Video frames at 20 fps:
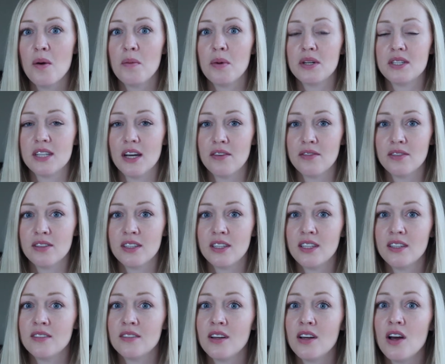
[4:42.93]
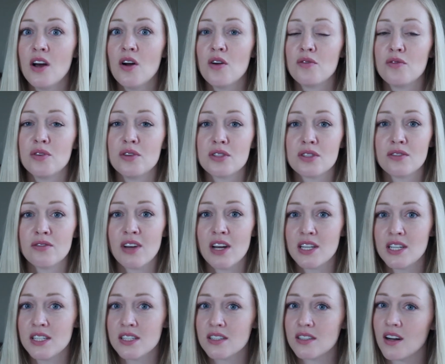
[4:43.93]
But definitely, fruits and
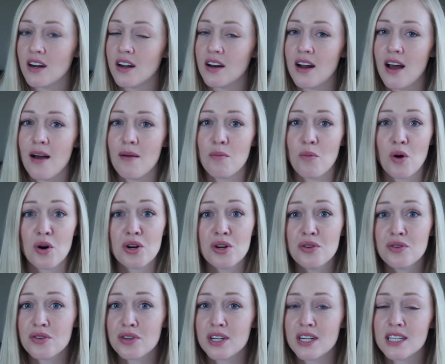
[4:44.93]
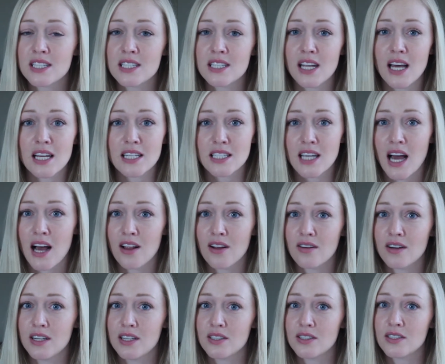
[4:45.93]
veggies are going to have more nutrients, less
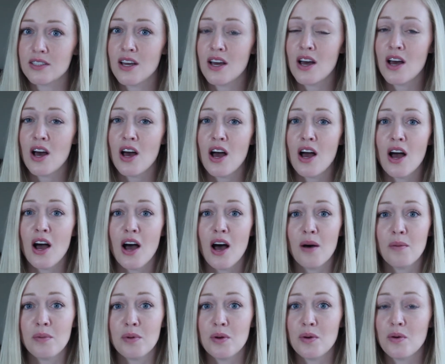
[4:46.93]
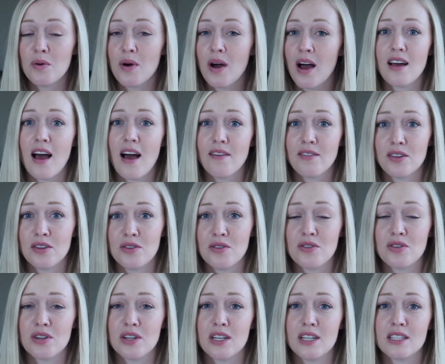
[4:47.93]
calories, help you have the
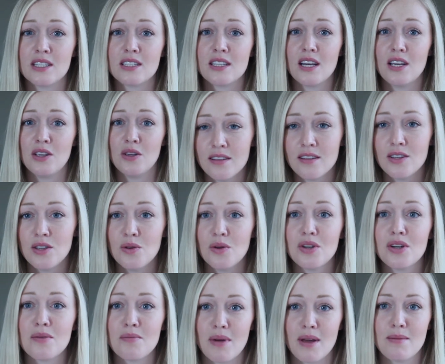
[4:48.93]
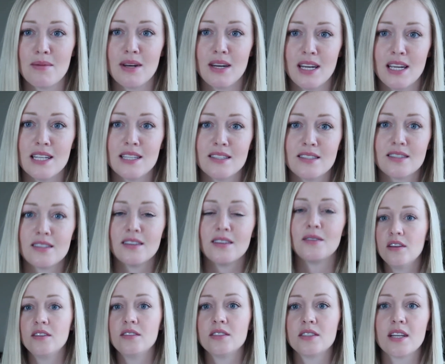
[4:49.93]
nutrients that you and your baby needs.
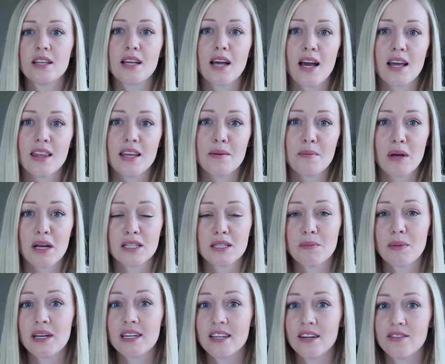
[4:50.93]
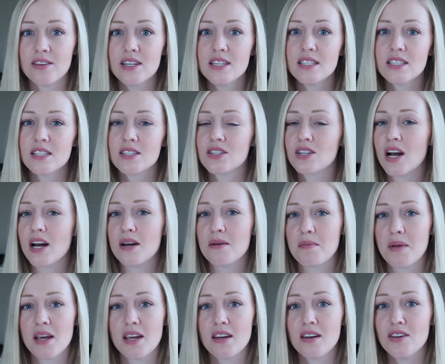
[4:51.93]
Something I think makes a big difference is trying to
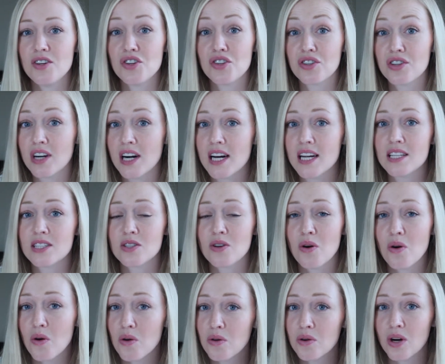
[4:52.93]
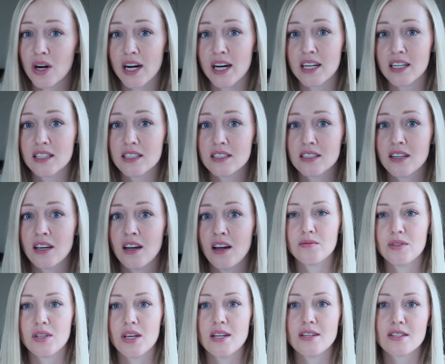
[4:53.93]
make your grains whole grains.
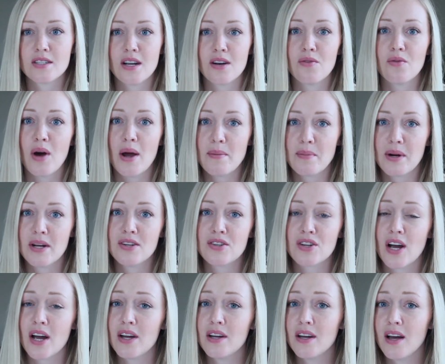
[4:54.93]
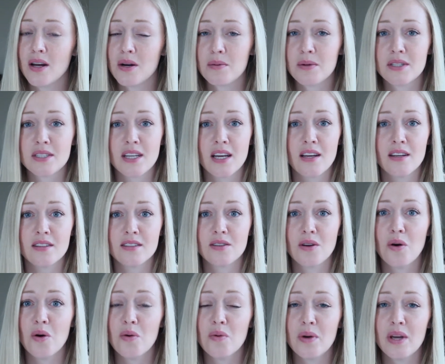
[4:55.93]
Instead of white bread, try 100%
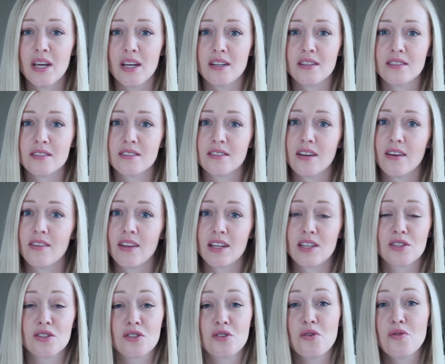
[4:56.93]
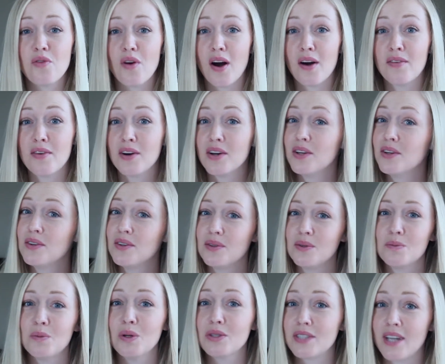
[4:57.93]
whole wheat. If that's too far for you,
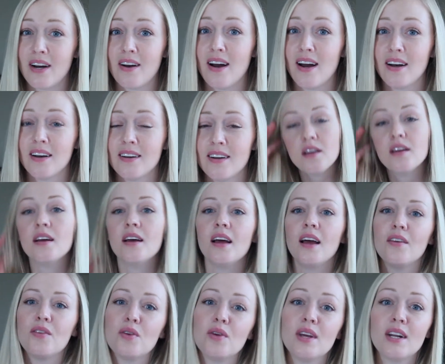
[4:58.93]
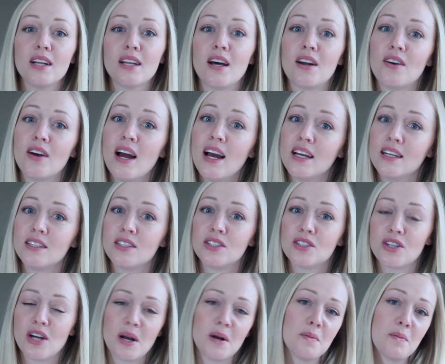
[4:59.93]
do multigrain. If you eat a lot of rice,
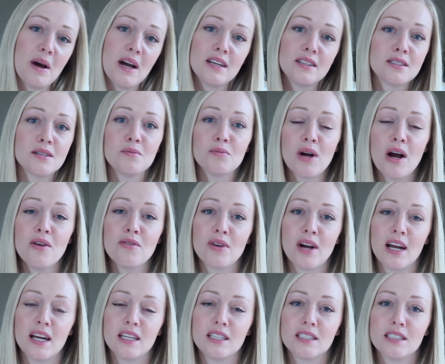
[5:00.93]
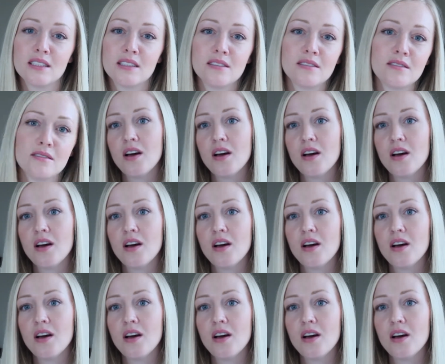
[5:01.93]
try to buy some brown rice.